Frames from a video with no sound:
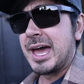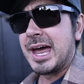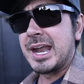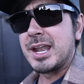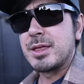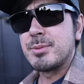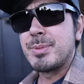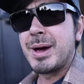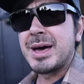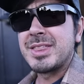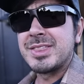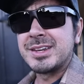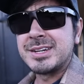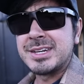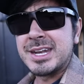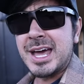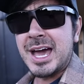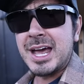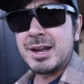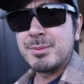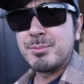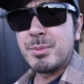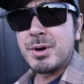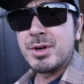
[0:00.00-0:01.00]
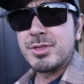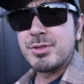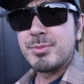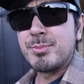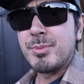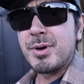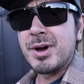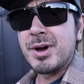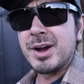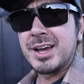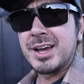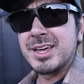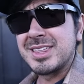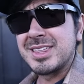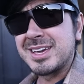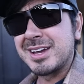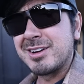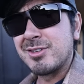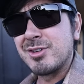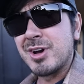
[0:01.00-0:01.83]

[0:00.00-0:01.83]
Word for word: At about the nine month mark, I think